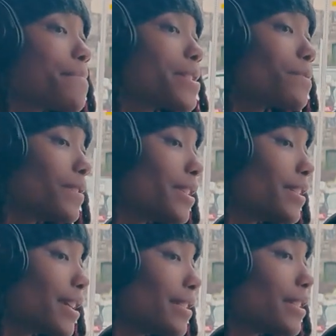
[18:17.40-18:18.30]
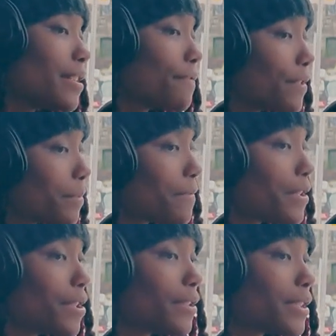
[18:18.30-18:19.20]
B was I studied film and
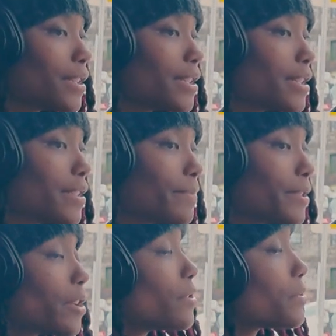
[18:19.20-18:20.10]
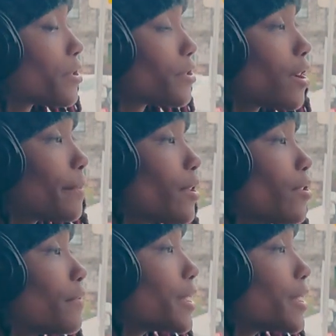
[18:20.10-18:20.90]
video studies, so it was to start my own